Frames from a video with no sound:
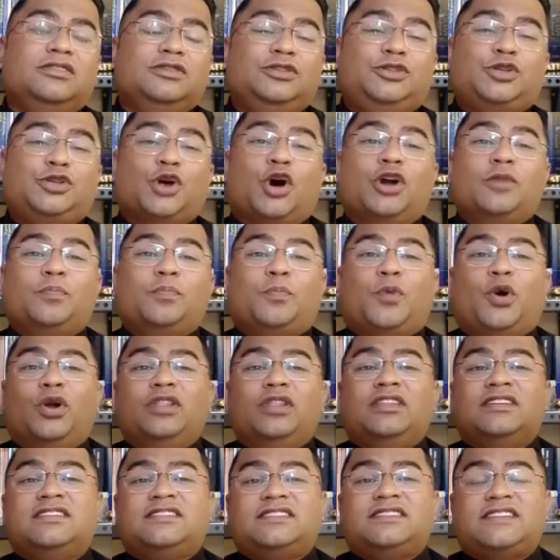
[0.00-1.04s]
John
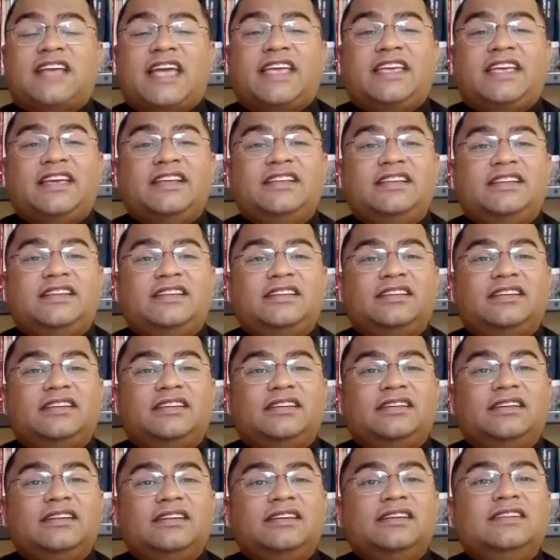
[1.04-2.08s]
Paul II,
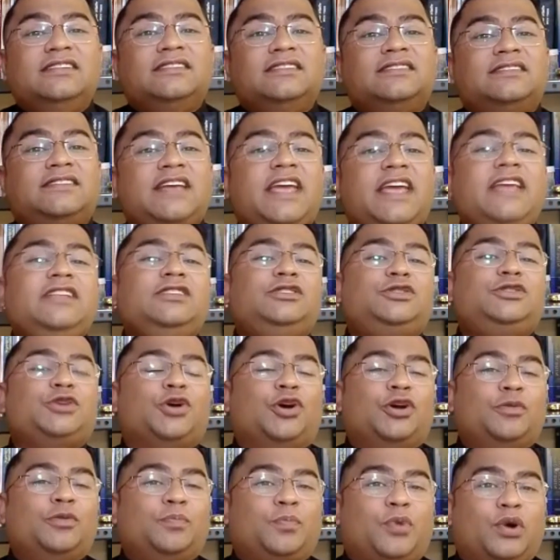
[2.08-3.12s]
Saint
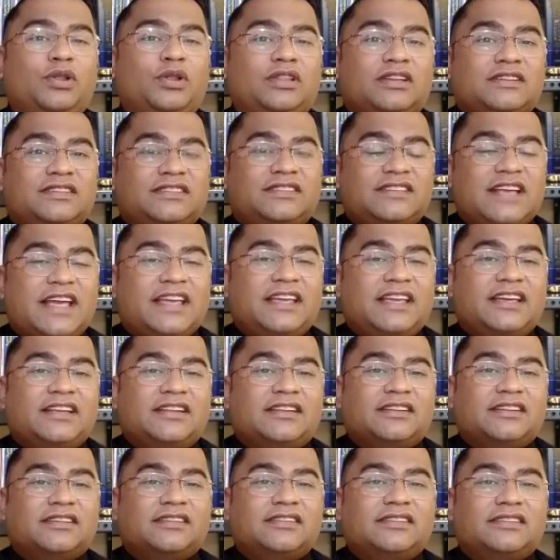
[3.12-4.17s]
John Paul II,
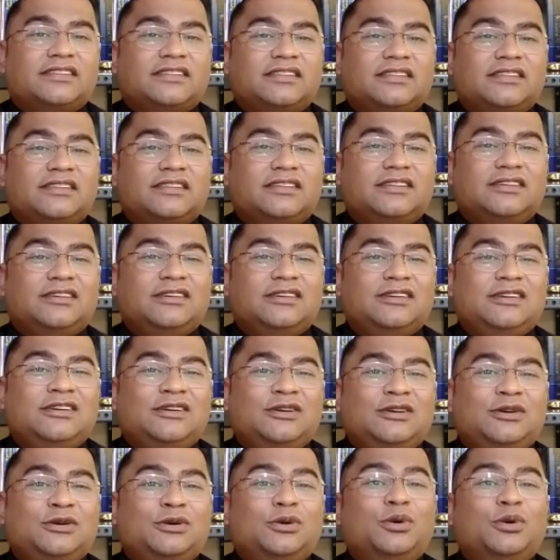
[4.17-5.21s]

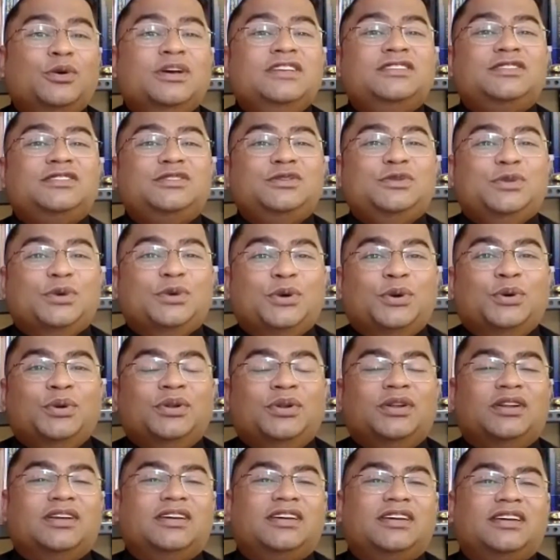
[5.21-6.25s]
who is
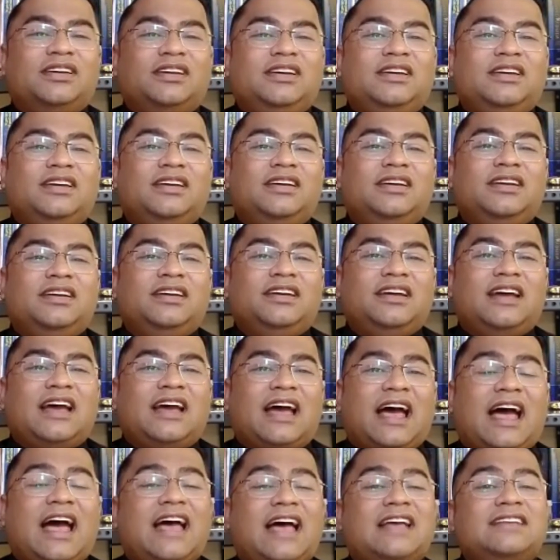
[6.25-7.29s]
known
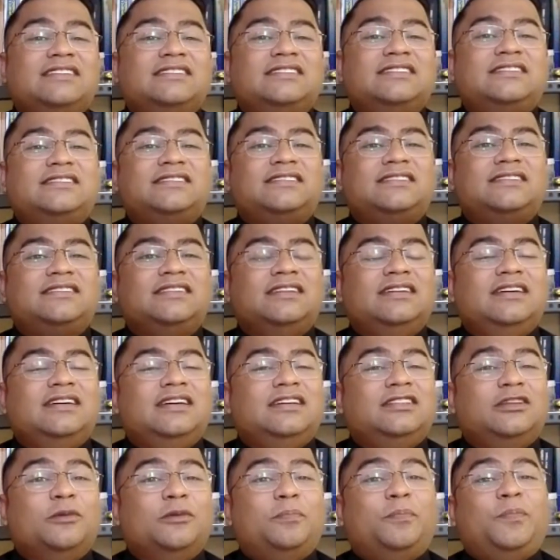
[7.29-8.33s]
as
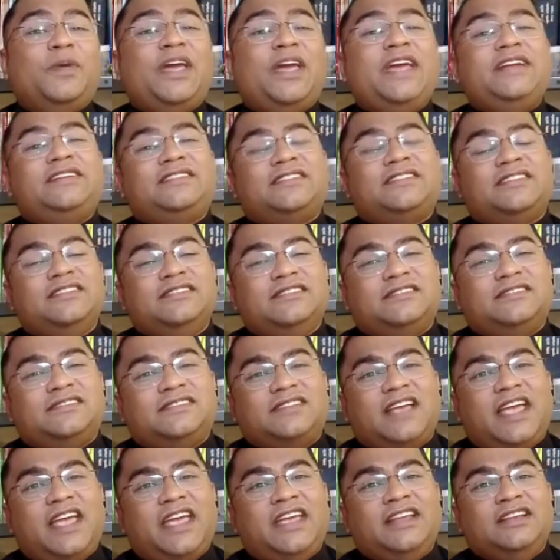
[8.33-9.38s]
the patron
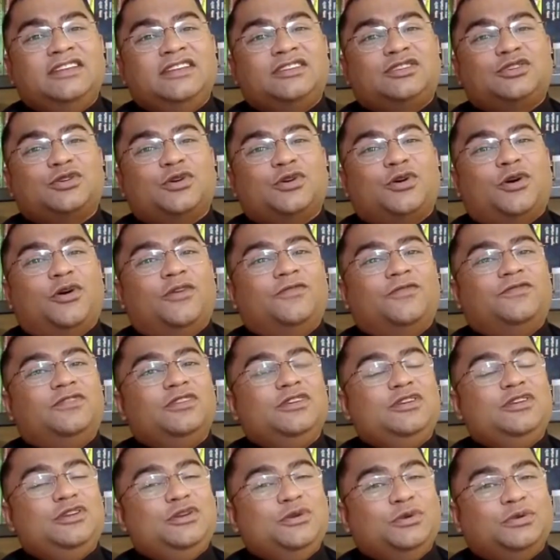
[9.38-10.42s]
saint of the
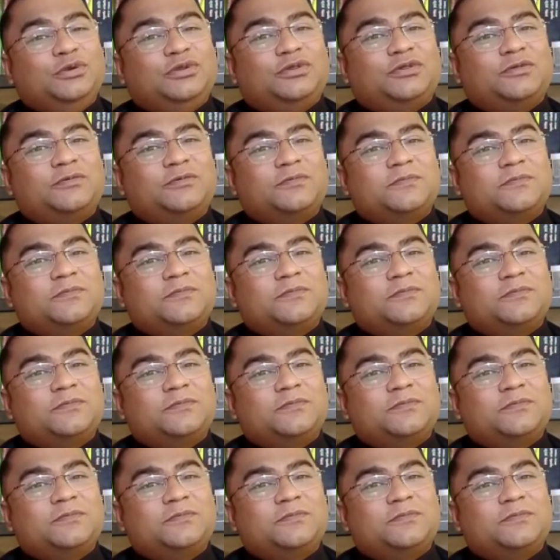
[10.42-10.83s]
youth.